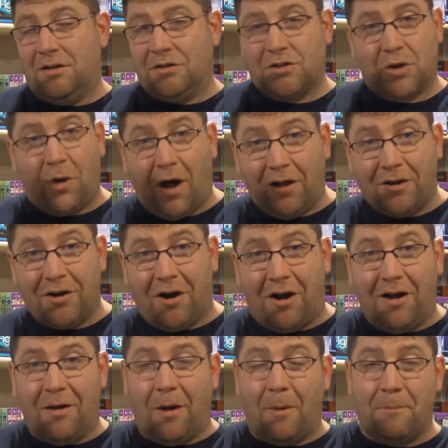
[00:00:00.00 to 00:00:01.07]
So all in
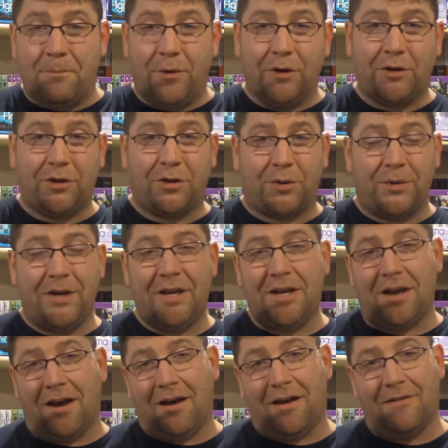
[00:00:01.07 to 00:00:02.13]
all, book
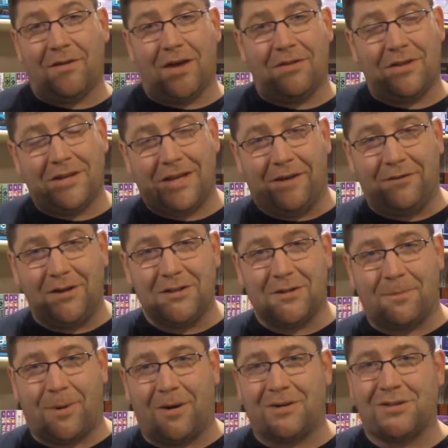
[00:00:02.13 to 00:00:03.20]
three of The Devil is
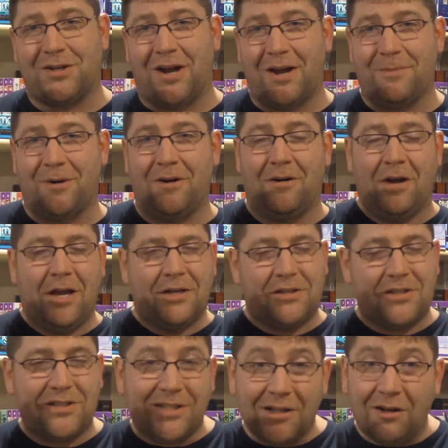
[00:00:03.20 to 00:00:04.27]
a Part-Timer,
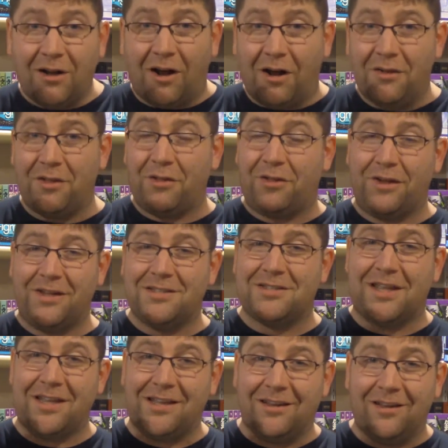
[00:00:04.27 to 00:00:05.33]
still all the things
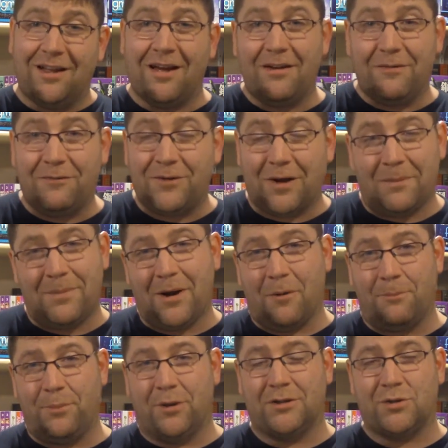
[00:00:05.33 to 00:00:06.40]
that you loved
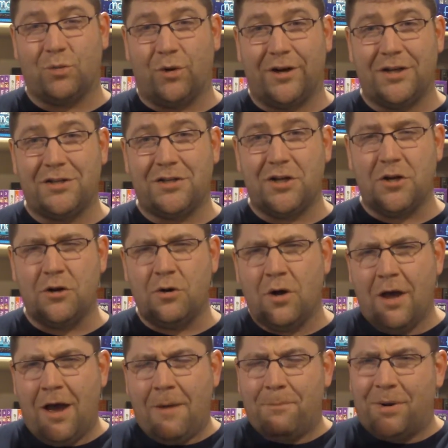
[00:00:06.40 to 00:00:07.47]
about books one and two,
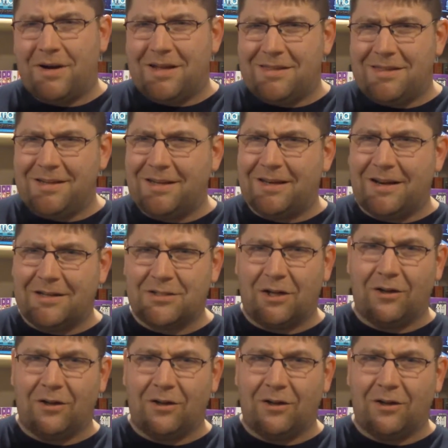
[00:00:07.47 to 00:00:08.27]
but I think it has a